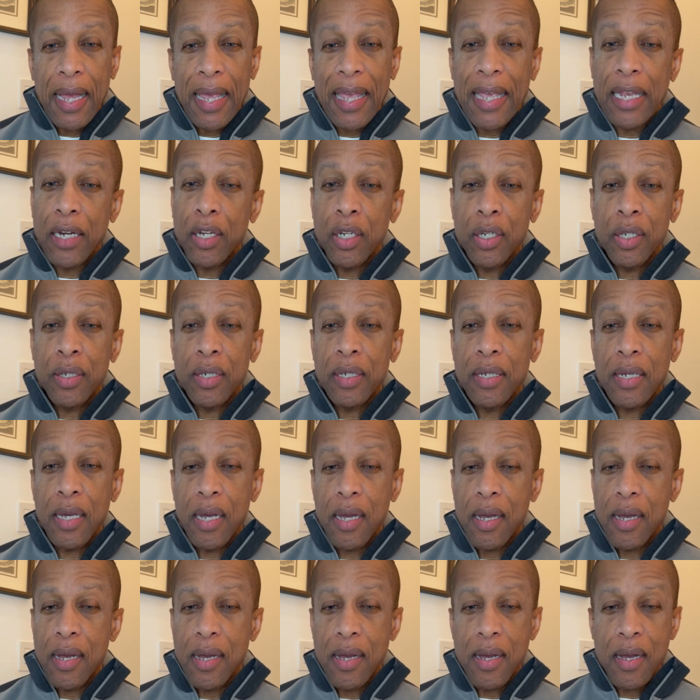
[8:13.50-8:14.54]
In
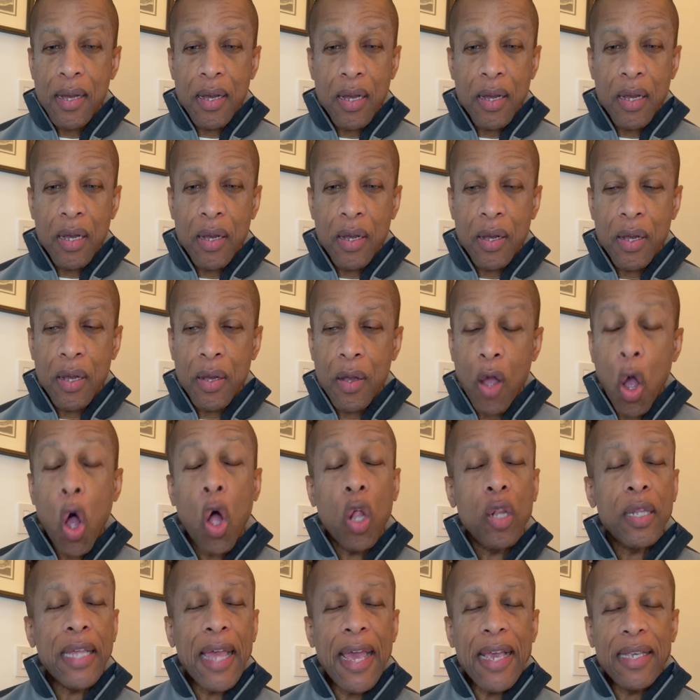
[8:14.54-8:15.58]

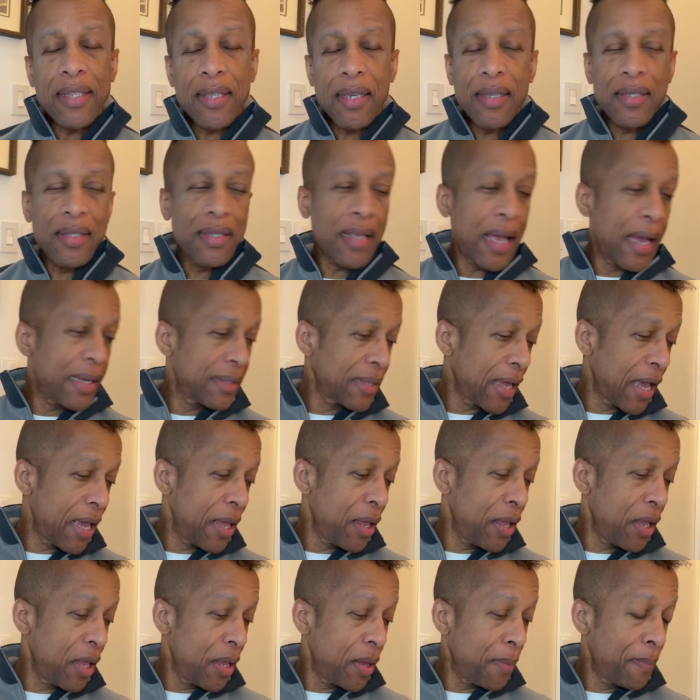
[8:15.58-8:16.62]
all cases, as
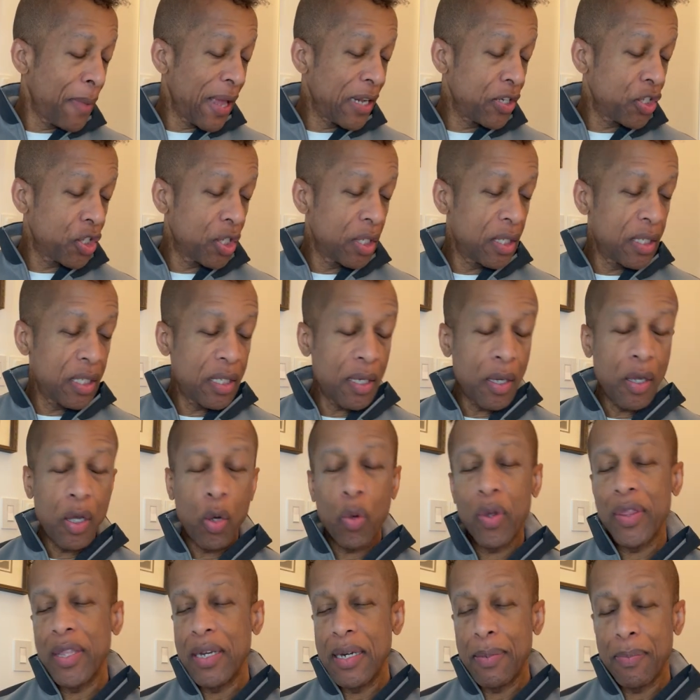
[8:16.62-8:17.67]
I mentioned,
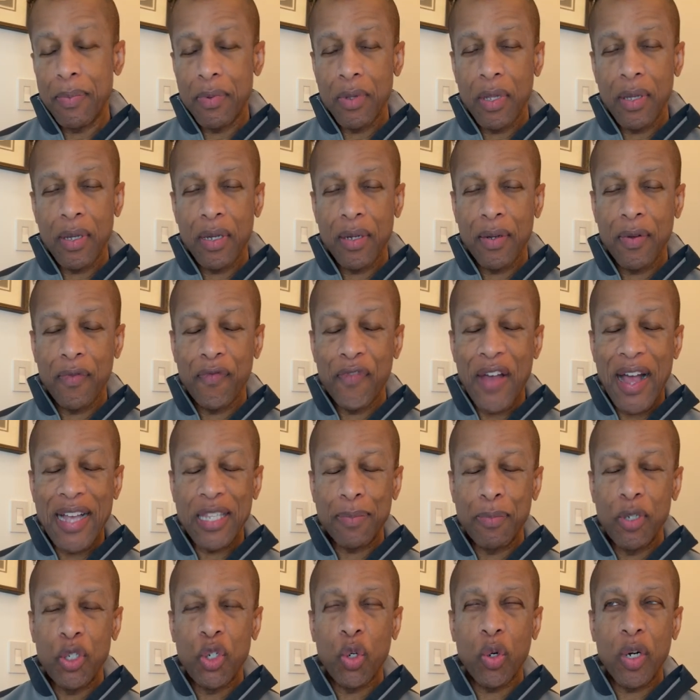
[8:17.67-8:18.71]
or the
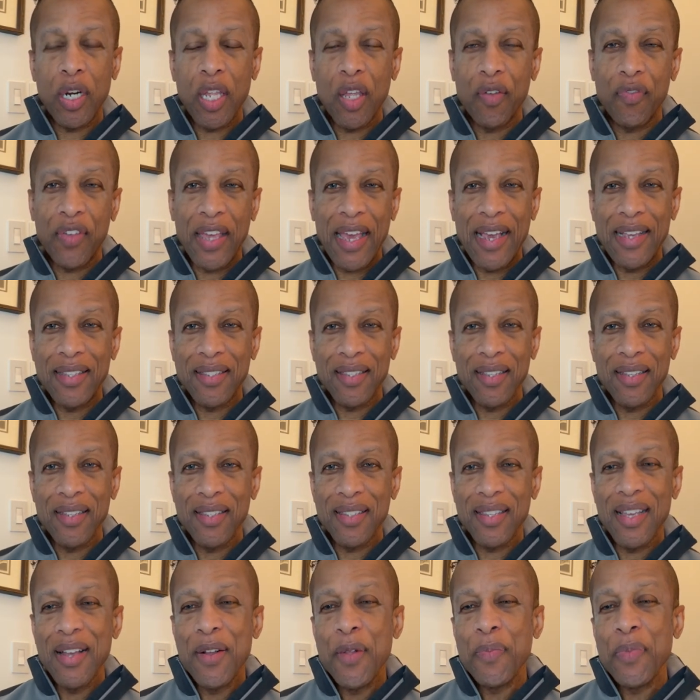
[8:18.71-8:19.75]
vast majority of
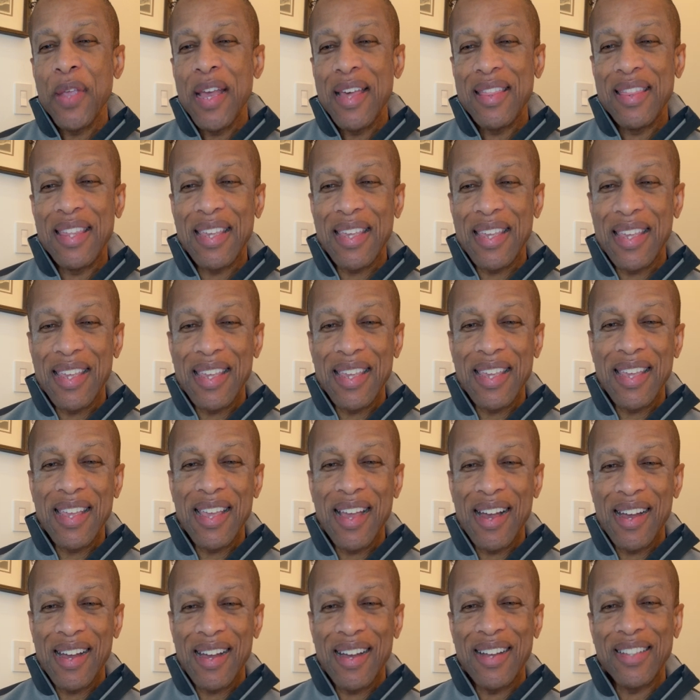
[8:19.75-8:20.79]
cases, the
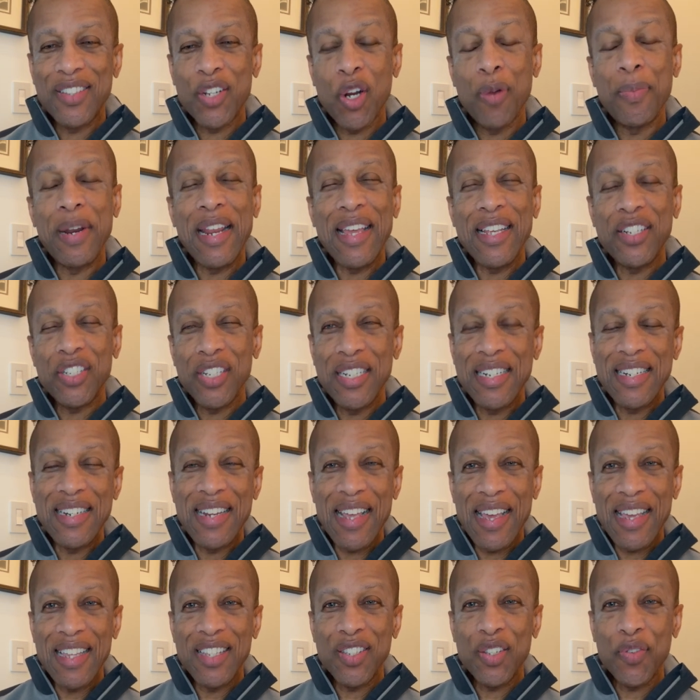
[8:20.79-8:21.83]
termination
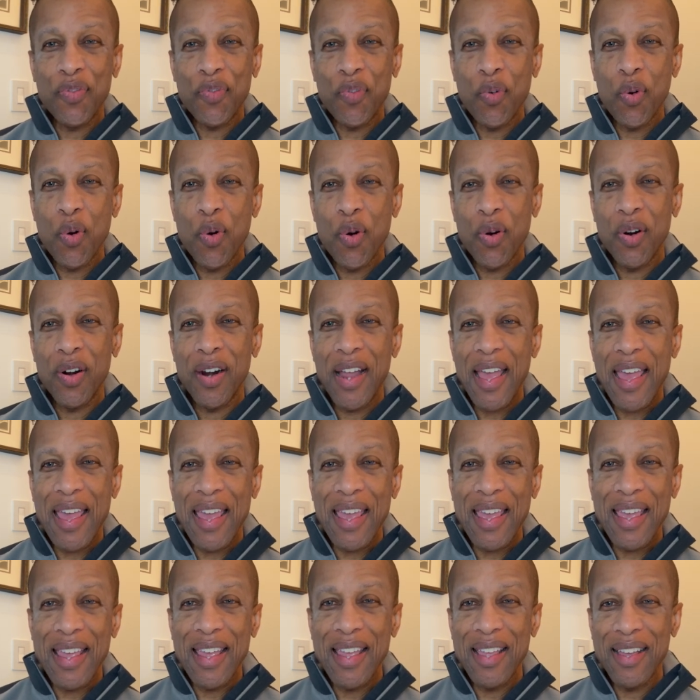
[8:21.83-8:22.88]
date for
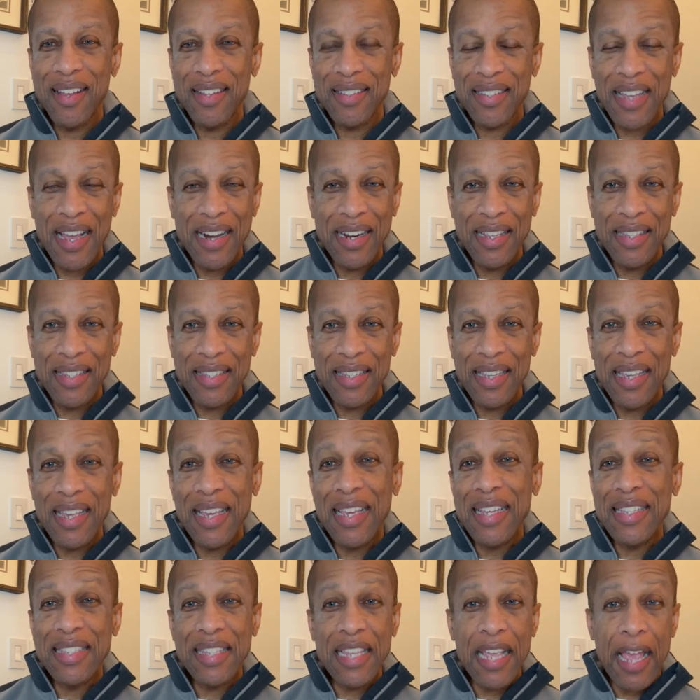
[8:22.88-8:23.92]
a tenancy
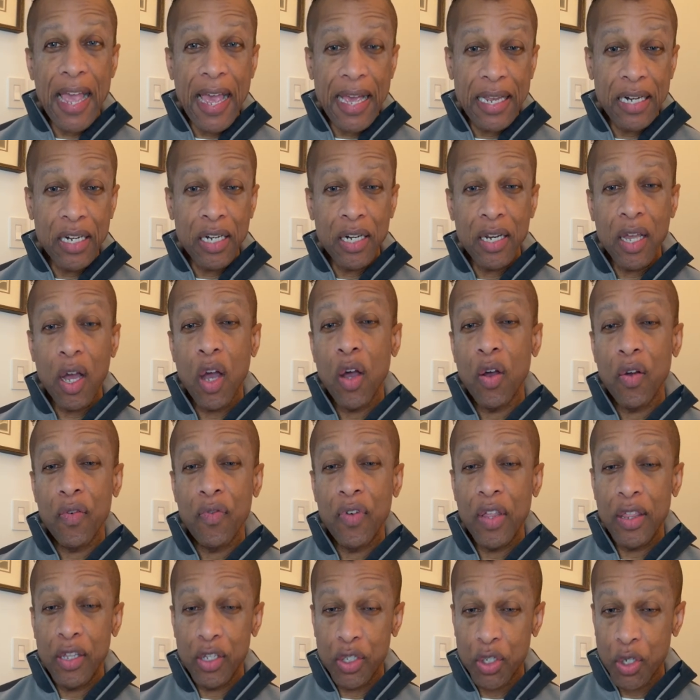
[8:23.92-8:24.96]
is the end
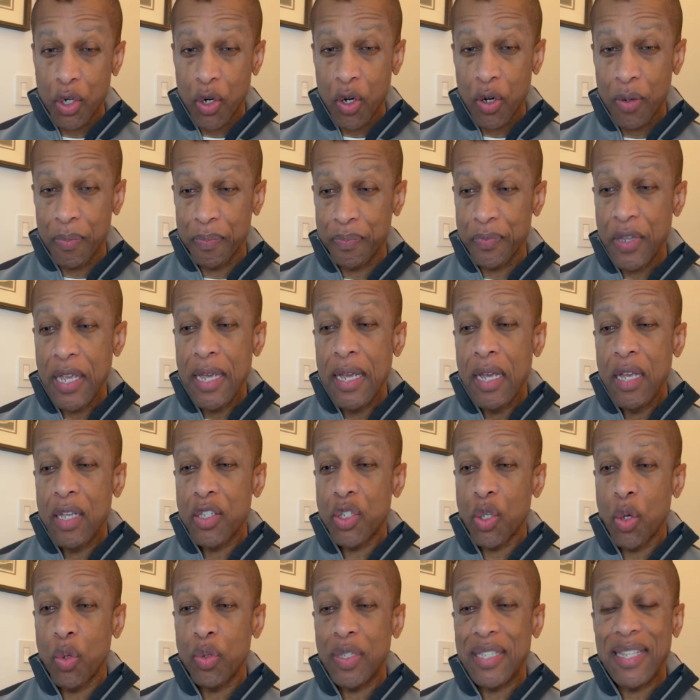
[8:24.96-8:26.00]
of the term.
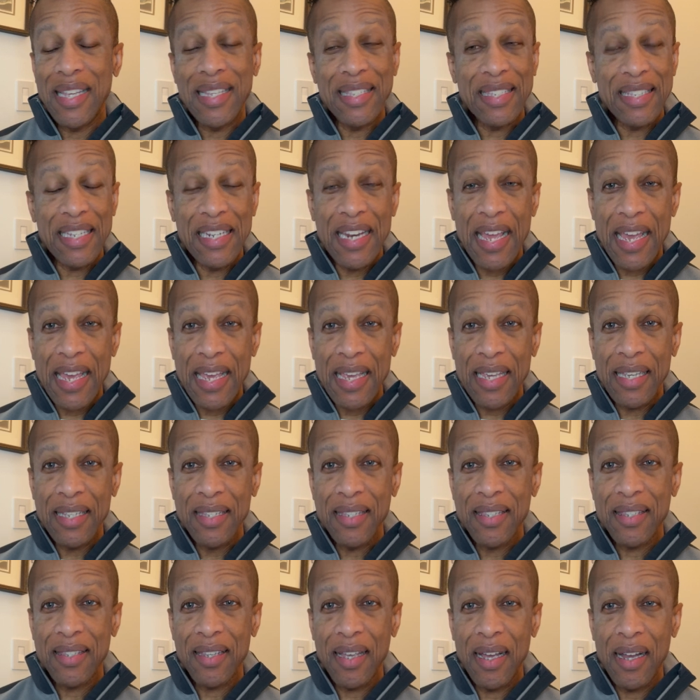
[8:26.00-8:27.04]
So 60
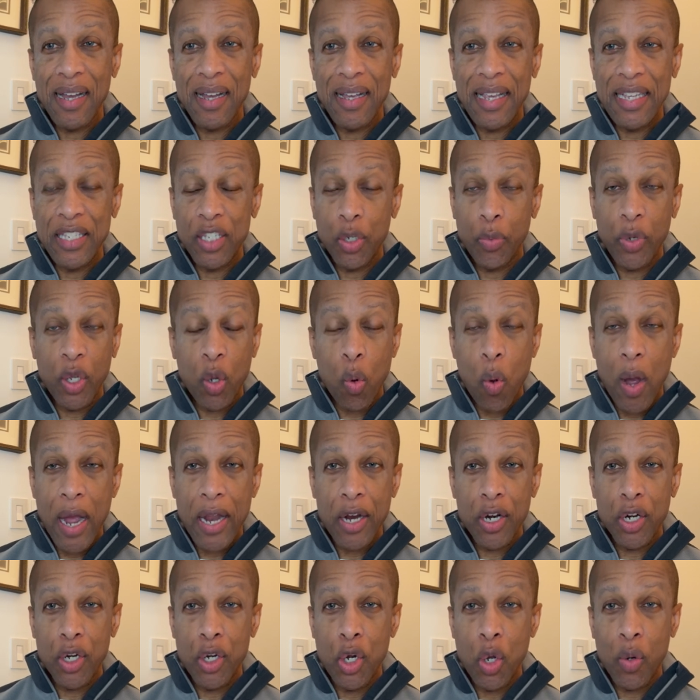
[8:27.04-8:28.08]
days is the
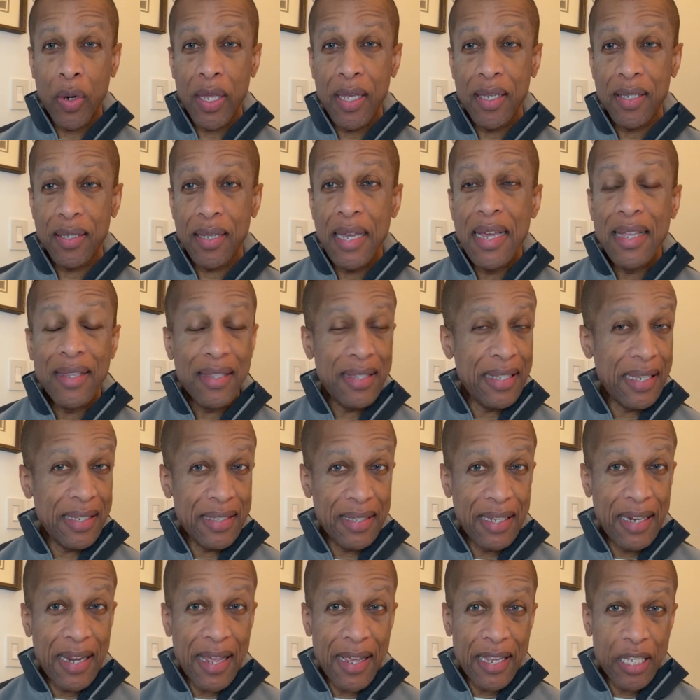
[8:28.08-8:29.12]
required notice.
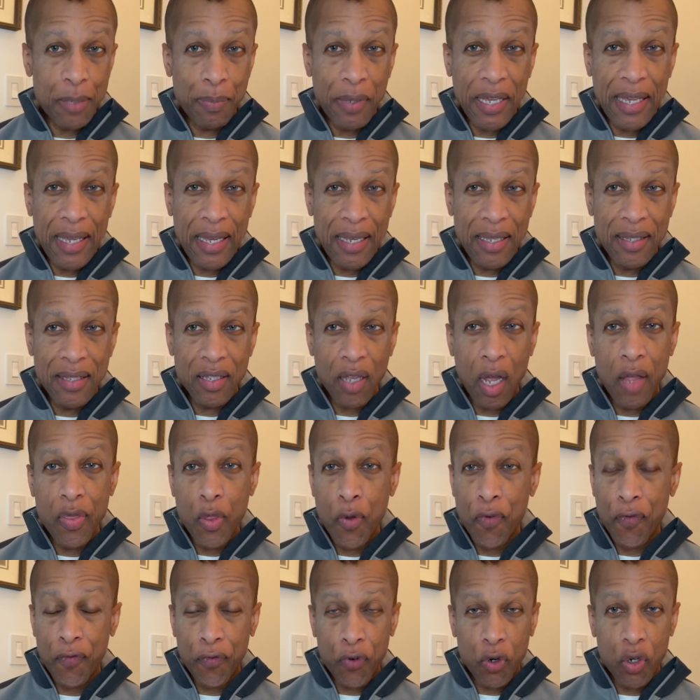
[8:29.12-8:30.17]
60 days begins on
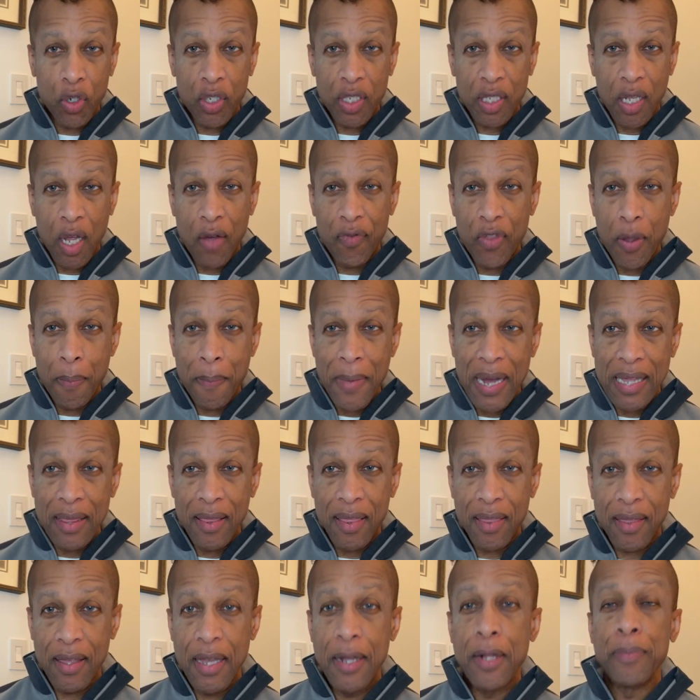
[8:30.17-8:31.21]
the first of the
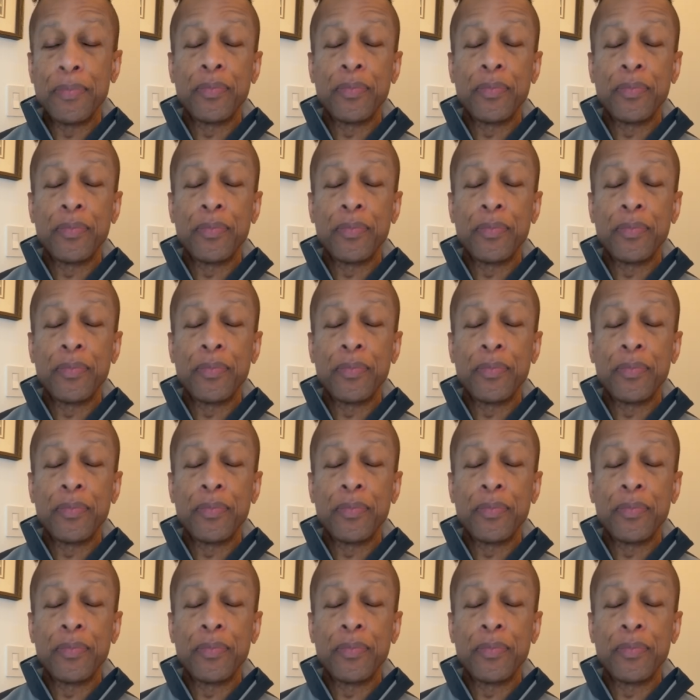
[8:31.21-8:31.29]
month.